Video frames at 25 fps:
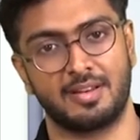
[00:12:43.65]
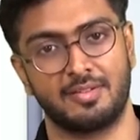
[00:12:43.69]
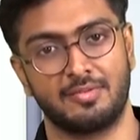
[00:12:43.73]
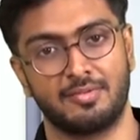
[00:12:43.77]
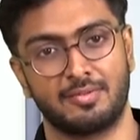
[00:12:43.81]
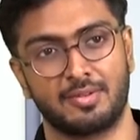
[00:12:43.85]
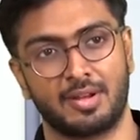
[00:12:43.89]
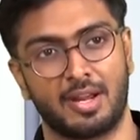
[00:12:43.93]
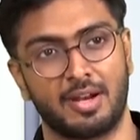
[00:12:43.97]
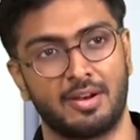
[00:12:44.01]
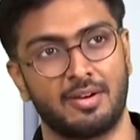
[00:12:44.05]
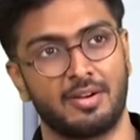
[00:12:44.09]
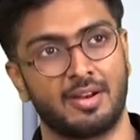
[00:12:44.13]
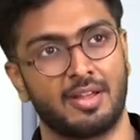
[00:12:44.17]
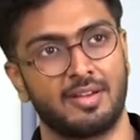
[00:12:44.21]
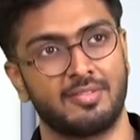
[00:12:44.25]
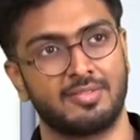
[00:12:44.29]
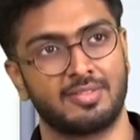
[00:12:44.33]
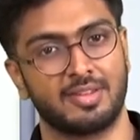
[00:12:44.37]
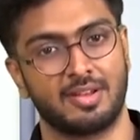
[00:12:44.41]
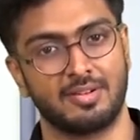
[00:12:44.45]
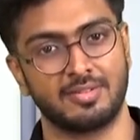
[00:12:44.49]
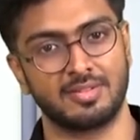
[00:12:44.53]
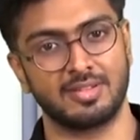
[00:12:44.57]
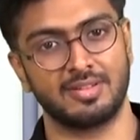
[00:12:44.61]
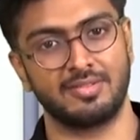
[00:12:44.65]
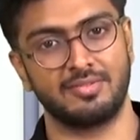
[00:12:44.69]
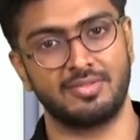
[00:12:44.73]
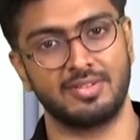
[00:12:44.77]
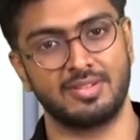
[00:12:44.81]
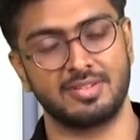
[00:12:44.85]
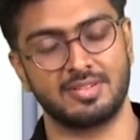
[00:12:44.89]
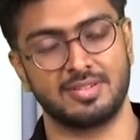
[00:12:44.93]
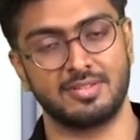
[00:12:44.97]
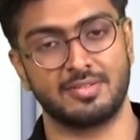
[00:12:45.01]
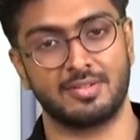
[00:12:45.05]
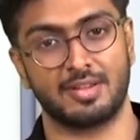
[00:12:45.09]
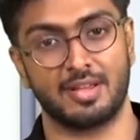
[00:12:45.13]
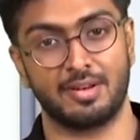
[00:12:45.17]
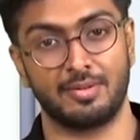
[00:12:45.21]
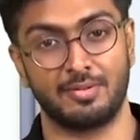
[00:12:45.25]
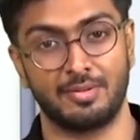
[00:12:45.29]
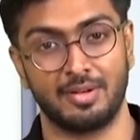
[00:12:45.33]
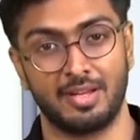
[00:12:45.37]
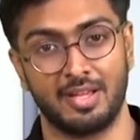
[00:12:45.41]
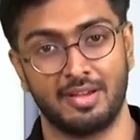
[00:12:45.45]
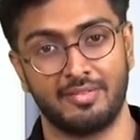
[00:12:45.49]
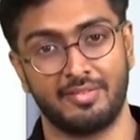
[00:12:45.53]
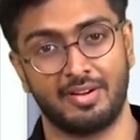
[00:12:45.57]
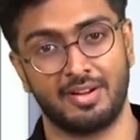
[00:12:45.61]
you cannot have 1000 features you can
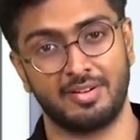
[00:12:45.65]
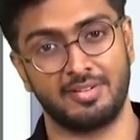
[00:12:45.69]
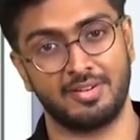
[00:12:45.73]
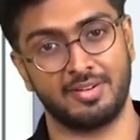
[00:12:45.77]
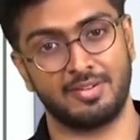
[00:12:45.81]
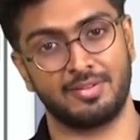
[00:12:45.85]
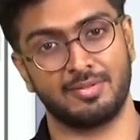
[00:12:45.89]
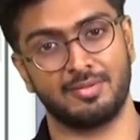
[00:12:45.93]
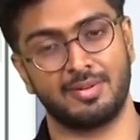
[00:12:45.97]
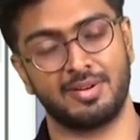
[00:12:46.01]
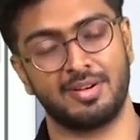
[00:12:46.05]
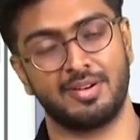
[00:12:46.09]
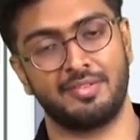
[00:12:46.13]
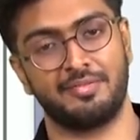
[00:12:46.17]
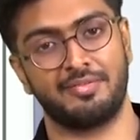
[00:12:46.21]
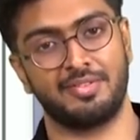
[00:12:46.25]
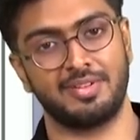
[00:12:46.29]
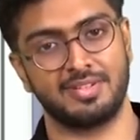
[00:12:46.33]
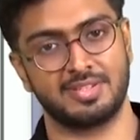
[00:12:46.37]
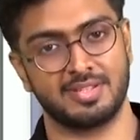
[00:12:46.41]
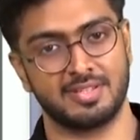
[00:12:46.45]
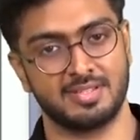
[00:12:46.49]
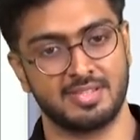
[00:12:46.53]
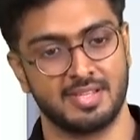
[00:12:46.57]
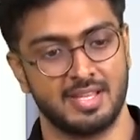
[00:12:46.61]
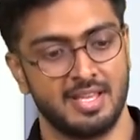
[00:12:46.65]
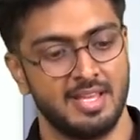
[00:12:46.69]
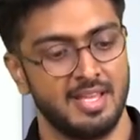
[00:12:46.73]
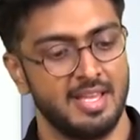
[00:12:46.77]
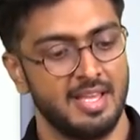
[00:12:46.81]
only have 100 200 features